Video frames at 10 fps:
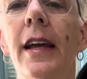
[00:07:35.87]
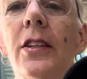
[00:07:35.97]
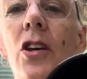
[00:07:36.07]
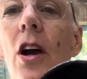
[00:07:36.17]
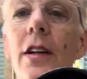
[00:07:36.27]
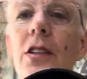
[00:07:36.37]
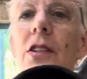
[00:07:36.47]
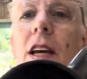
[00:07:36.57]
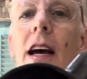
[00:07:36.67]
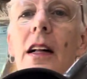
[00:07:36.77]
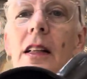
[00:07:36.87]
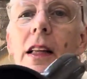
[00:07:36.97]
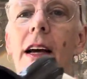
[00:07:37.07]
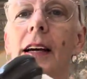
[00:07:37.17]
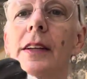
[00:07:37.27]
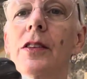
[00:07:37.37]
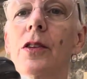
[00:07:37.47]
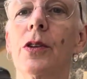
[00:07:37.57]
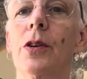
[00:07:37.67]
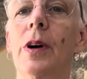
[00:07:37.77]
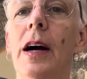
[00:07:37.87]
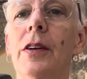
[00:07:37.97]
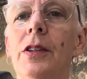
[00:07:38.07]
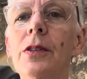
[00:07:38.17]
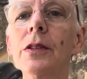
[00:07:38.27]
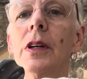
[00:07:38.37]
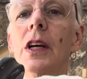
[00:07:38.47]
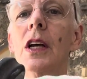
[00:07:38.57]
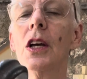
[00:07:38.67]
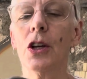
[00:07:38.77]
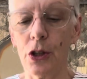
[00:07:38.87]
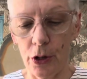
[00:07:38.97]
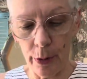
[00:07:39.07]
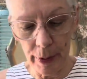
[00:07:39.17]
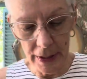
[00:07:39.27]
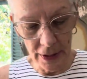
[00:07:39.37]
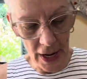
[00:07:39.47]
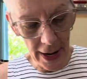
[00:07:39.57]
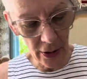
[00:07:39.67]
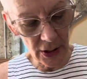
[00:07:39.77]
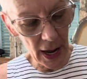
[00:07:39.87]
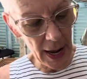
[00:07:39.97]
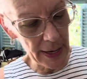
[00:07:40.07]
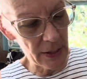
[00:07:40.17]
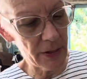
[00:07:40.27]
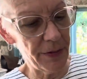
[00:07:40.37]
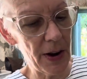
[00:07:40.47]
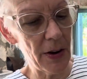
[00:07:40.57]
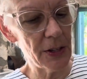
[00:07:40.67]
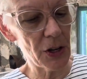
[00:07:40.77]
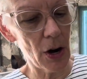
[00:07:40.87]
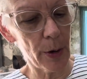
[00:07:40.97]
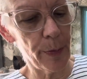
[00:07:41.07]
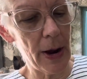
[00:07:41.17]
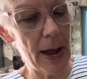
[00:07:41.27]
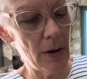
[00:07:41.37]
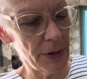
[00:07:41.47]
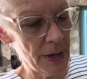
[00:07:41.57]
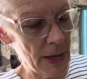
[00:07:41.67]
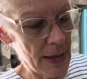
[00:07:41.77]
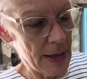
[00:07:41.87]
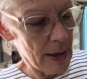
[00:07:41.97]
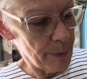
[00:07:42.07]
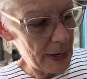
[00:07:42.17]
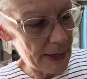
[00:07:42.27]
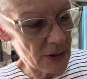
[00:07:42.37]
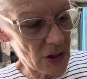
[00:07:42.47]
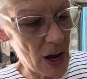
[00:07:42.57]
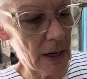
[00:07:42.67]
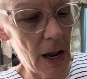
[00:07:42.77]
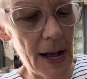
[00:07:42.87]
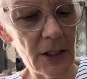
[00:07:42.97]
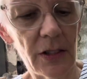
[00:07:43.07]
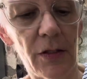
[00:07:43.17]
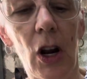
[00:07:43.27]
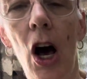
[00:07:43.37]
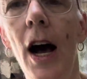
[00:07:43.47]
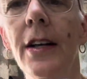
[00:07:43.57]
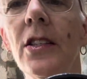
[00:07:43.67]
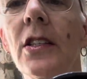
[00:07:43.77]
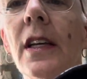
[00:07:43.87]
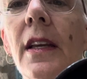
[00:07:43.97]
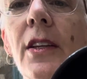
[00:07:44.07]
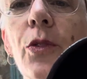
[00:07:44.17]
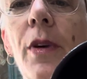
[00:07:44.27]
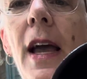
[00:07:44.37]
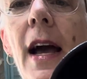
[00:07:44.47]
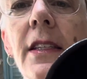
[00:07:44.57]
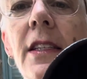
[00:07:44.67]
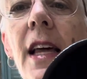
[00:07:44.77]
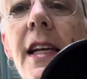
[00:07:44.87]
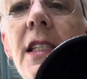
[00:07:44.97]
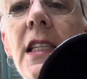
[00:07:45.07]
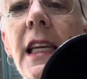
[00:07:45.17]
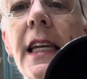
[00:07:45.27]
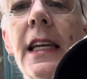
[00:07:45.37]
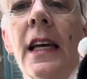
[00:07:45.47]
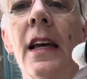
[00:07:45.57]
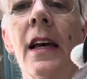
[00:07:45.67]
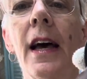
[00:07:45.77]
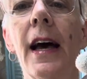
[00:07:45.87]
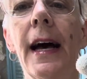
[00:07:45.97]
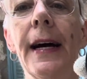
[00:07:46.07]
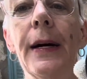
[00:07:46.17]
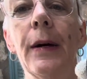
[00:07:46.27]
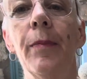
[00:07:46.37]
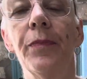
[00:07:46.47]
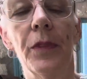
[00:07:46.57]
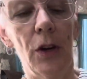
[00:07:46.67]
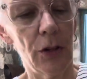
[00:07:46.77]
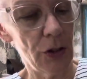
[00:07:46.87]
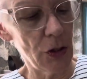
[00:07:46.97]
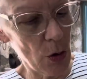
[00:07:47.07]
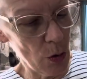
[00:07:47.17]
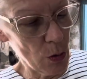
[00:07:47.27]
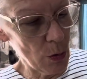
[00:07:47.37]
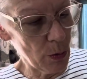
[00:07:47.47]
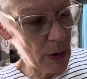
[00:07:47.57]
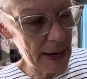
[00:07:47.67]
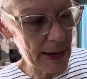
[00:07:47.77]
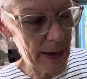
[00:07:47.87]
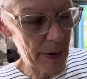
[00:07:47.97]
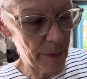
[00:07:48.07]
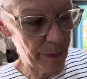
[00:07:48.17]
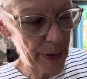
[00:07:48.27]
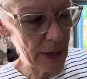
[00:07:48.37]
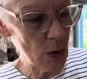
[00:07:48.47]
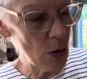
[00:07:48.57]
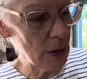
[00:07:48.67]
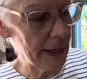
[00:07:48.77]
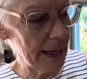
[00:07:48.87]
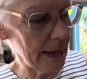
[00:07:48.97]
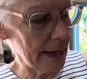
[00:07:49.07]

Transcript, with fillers: It's hard to tell. I don't know how to show you, but Tiger's Eye is a very dark brown, but it's got lots of gloss. It has reacted nicely. Um, there is no um, pinholing.